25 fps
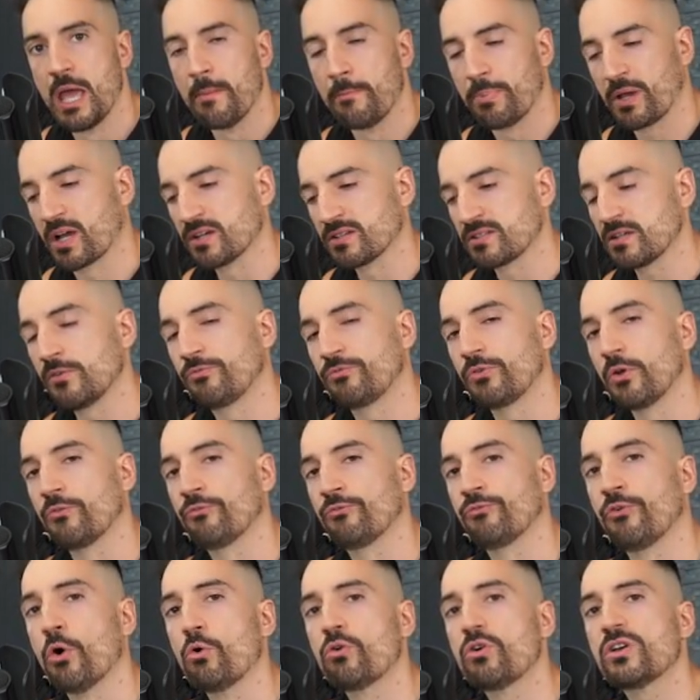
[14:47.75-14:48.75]
Because if you
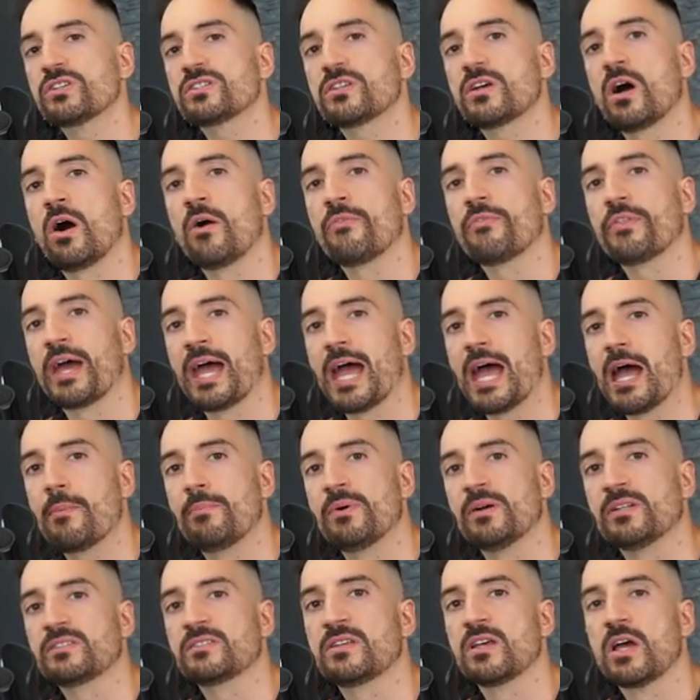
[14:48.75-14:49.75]
focus on the
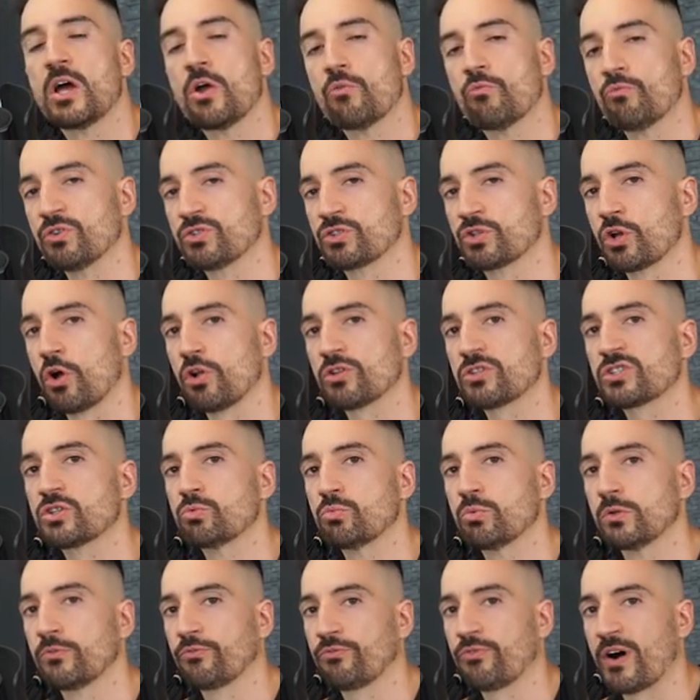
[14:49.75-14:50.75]
habits,
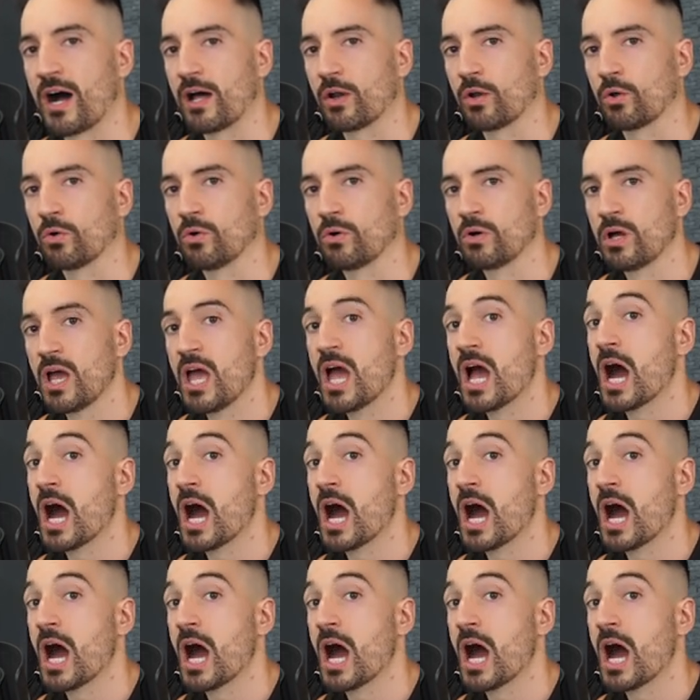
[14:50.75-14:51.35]
results will follow.